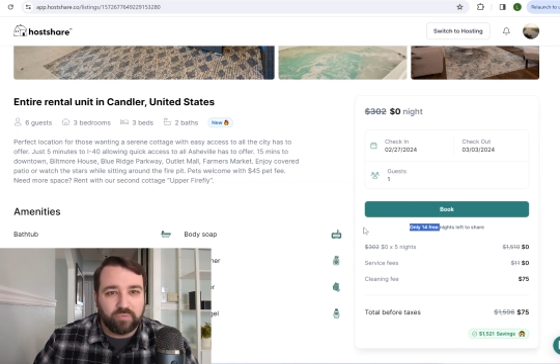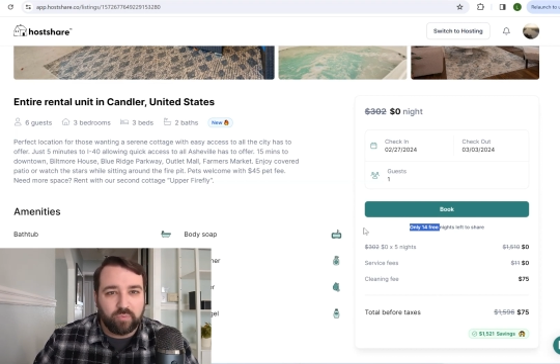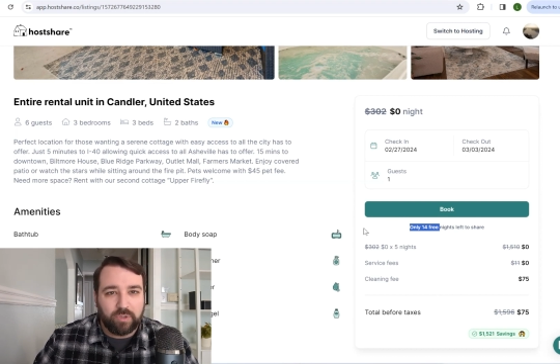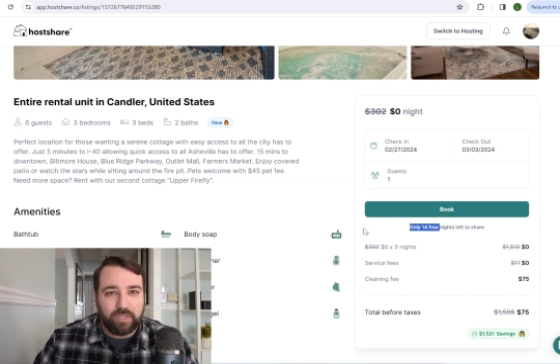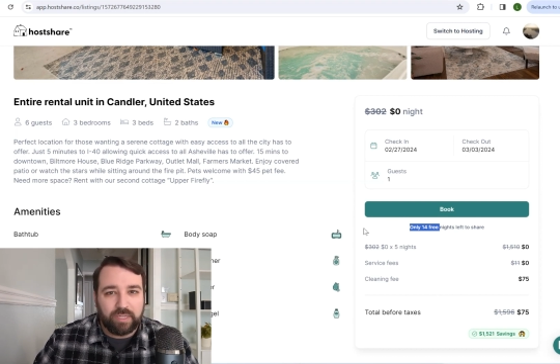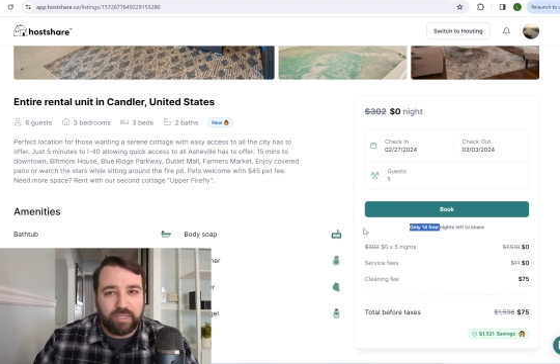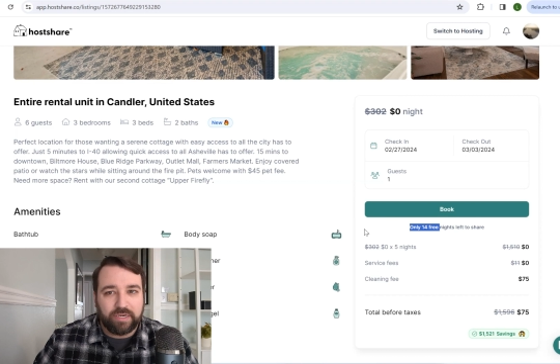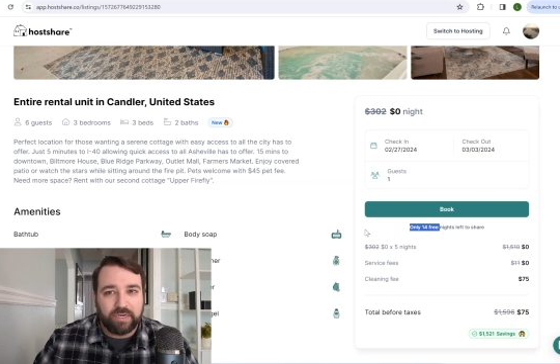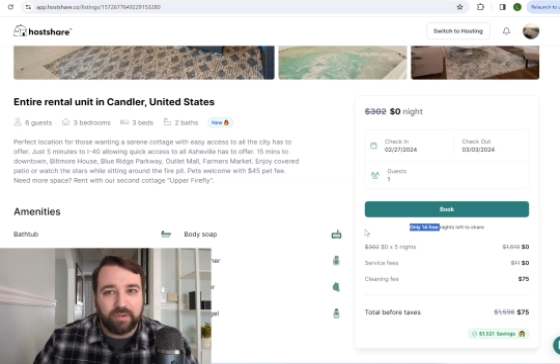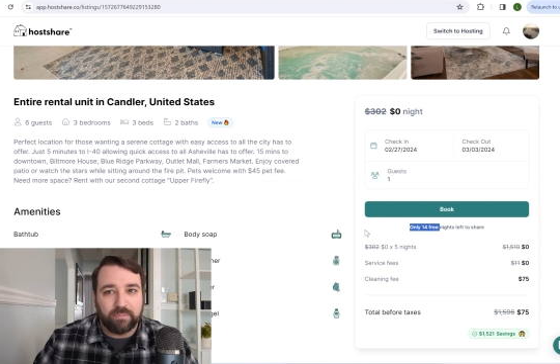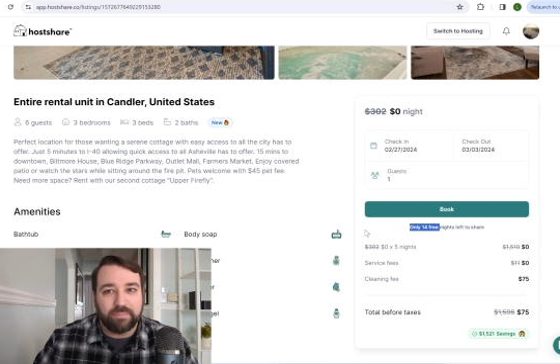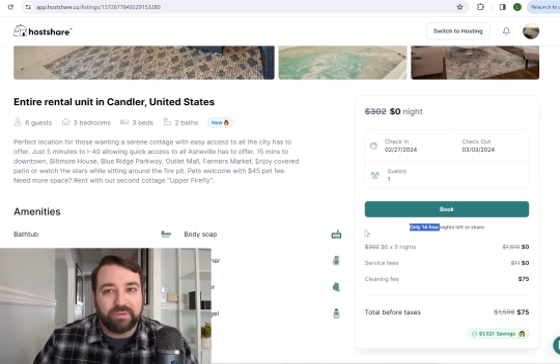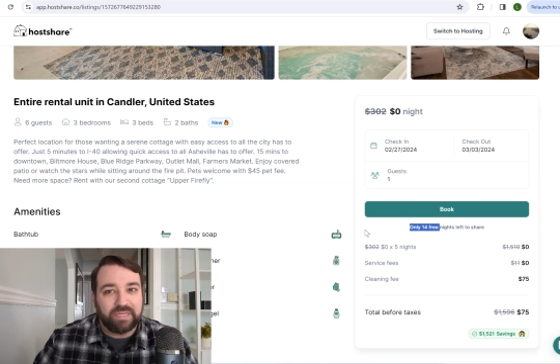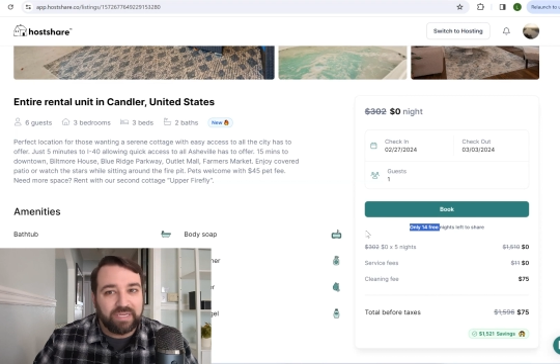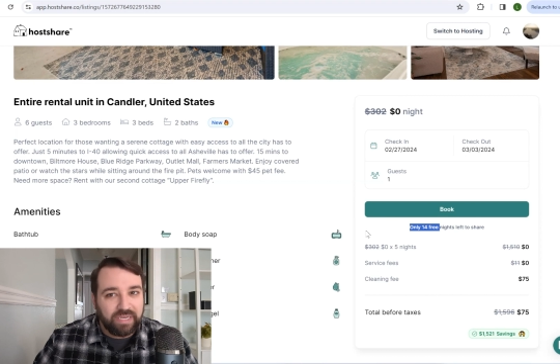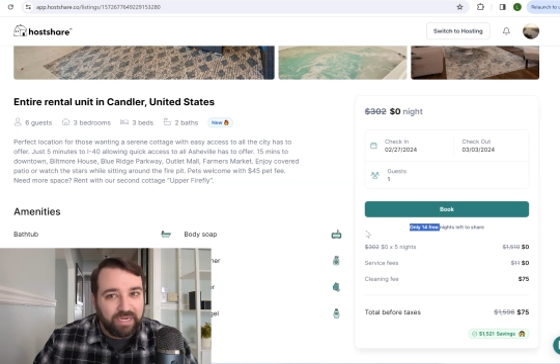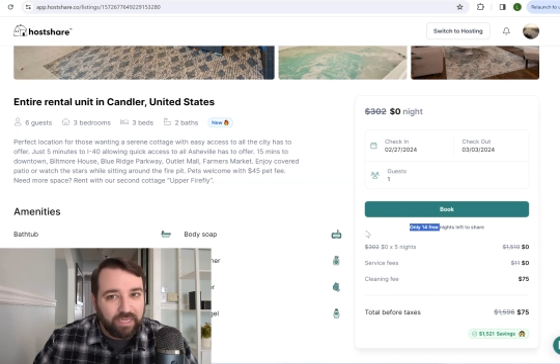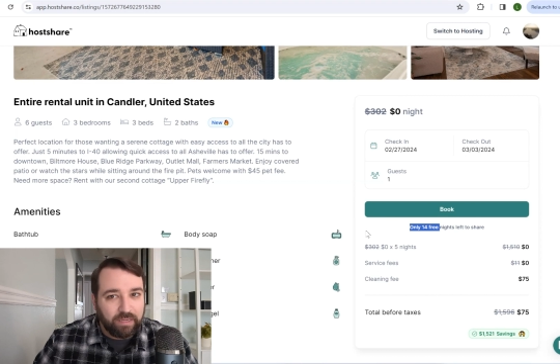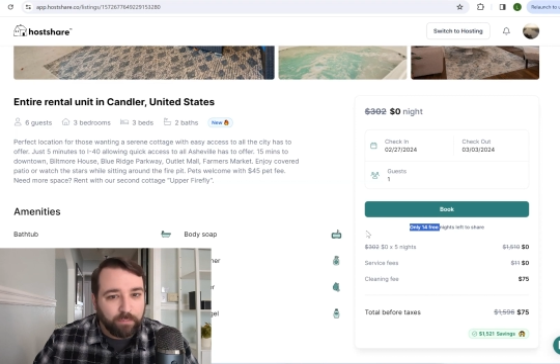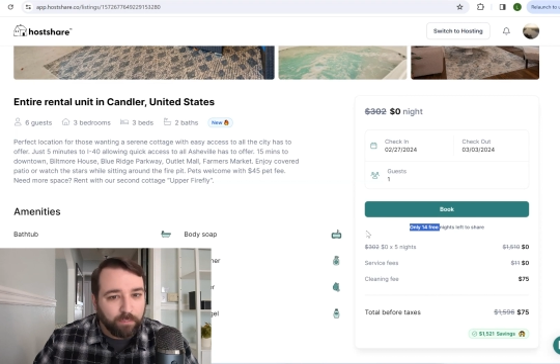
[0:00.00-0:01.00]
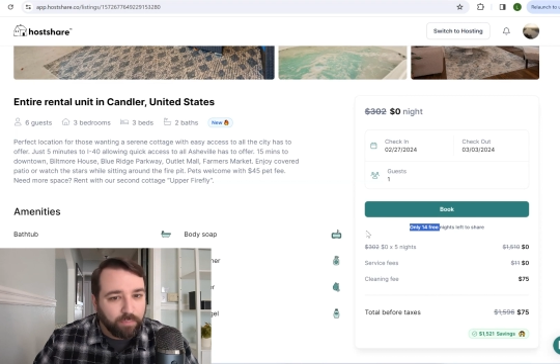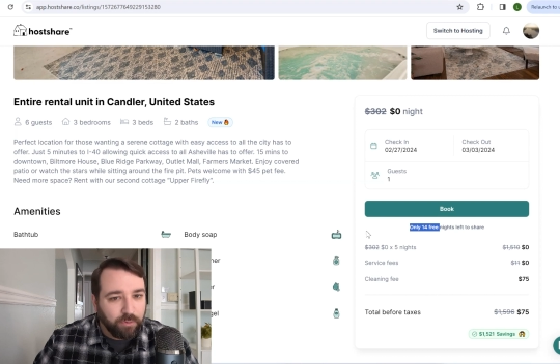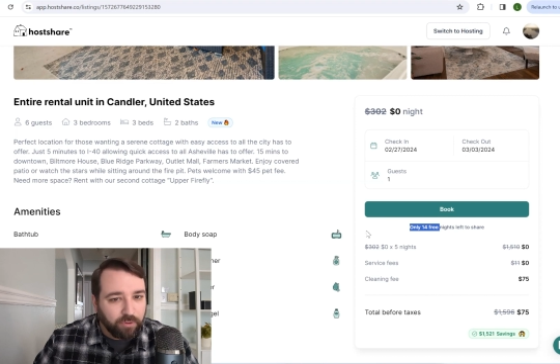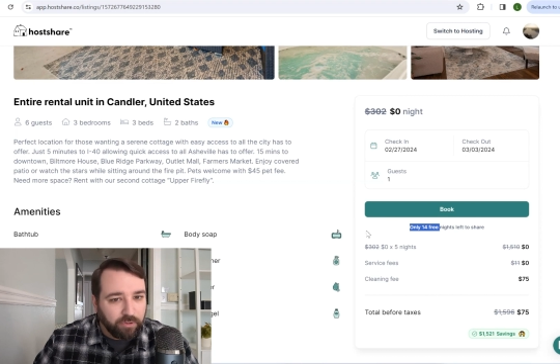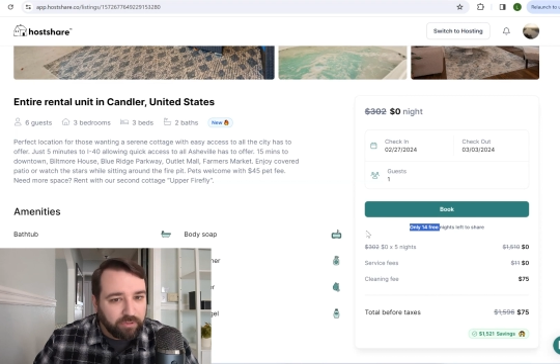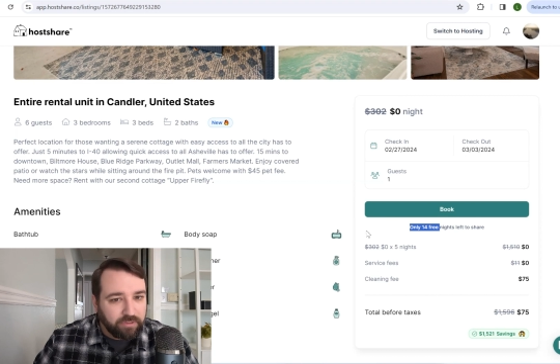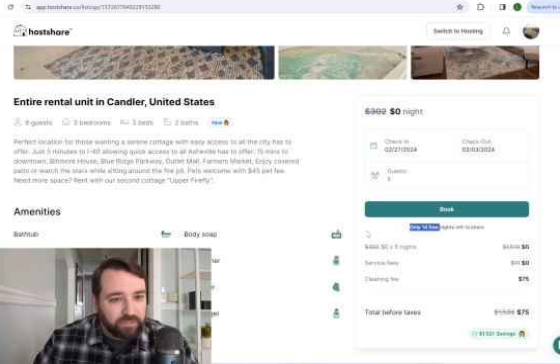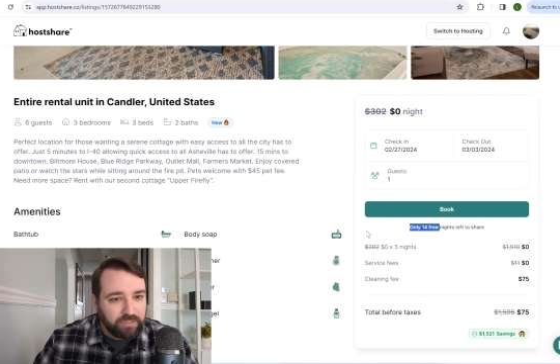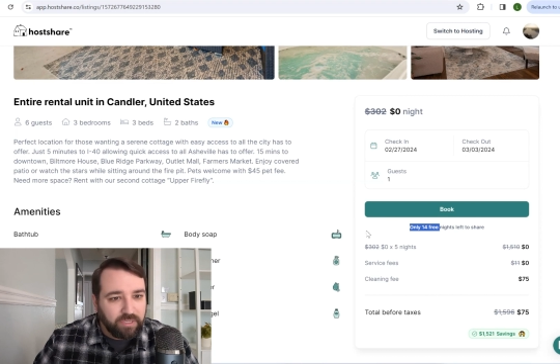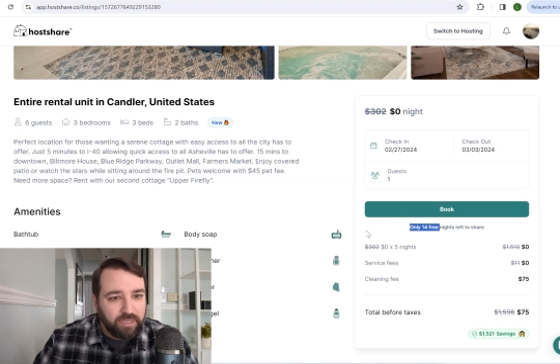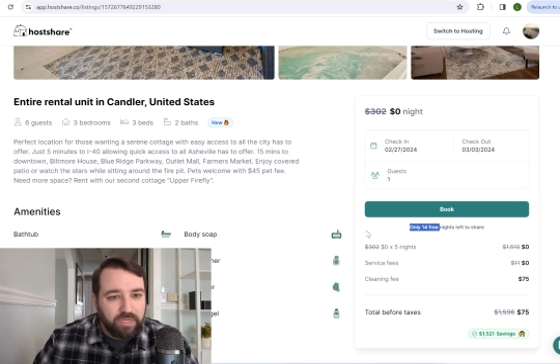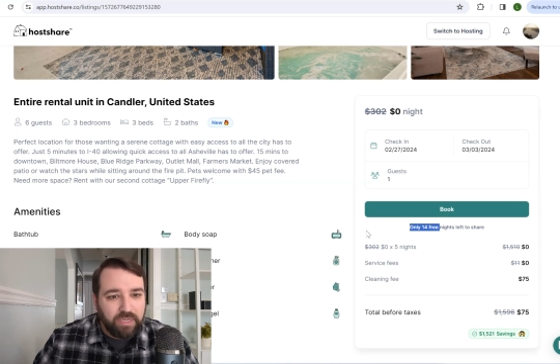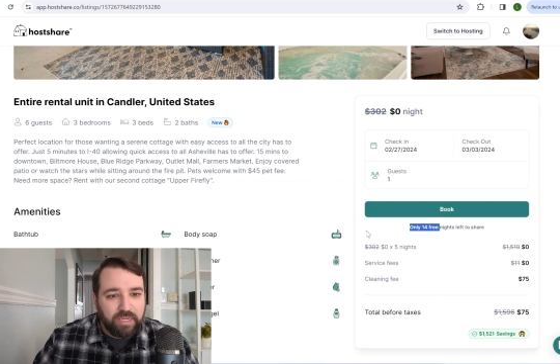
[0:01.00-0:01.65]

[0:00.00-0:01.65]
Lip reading: will end up getting booked.